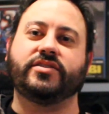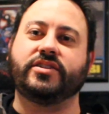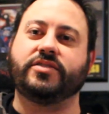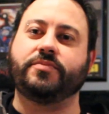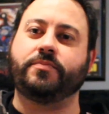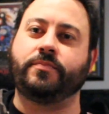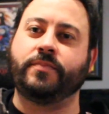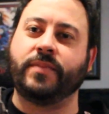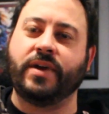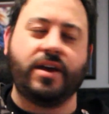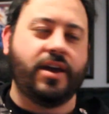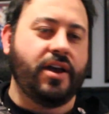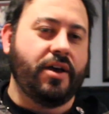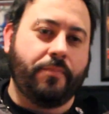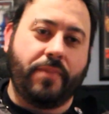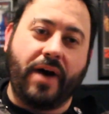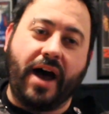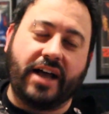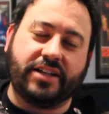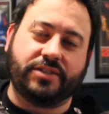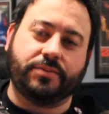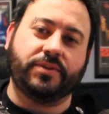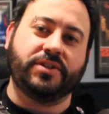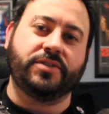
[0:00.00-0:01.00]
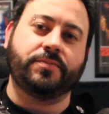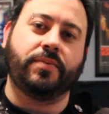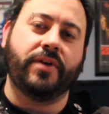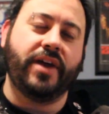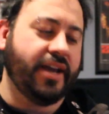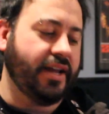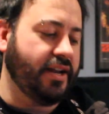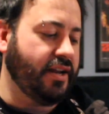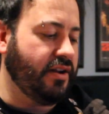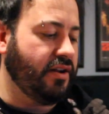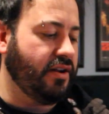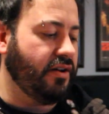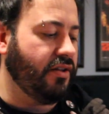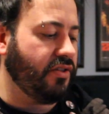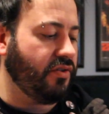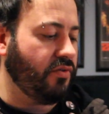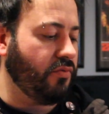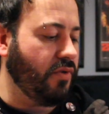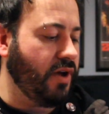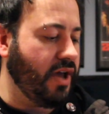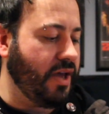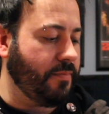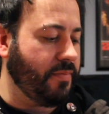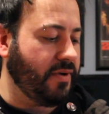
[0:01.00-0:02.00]
It's possible he's playing it another
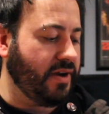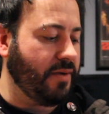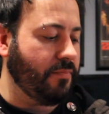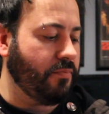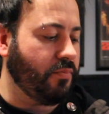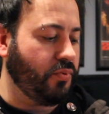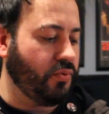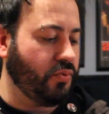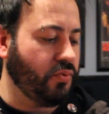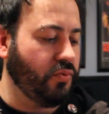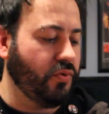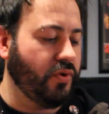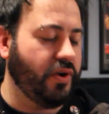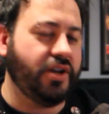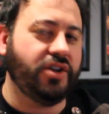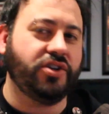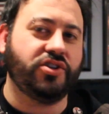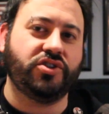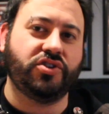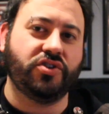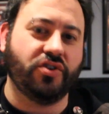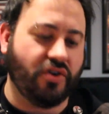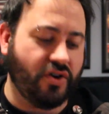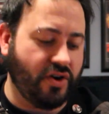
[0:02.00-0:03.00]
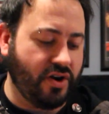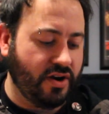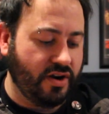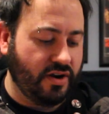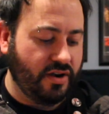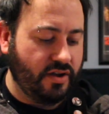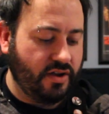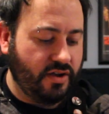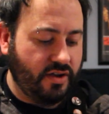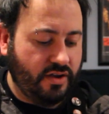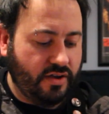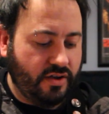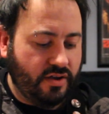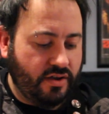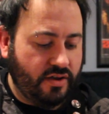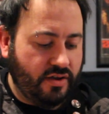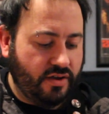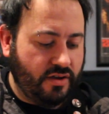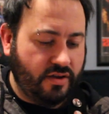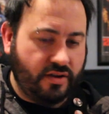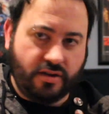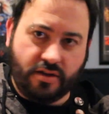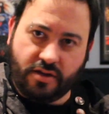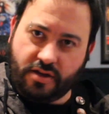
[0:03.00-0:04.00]
way, but I'm pretty sure
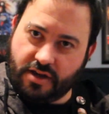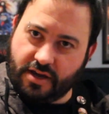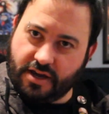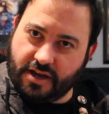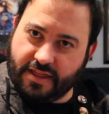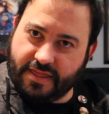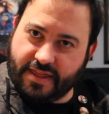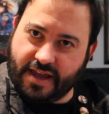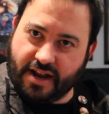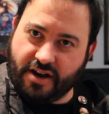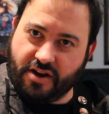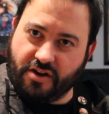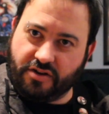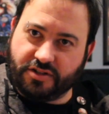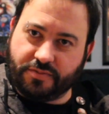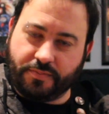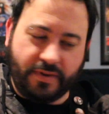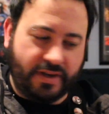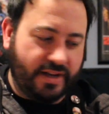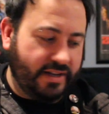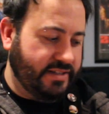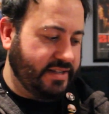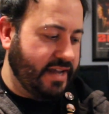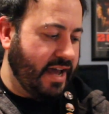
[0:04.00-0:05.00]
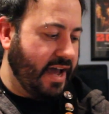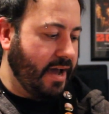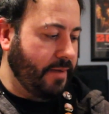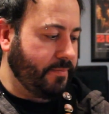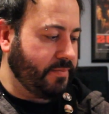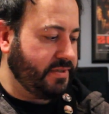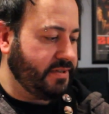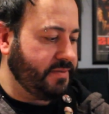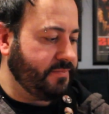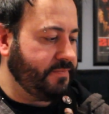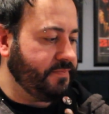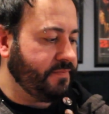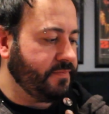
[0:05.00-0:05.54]
that note's being tapped.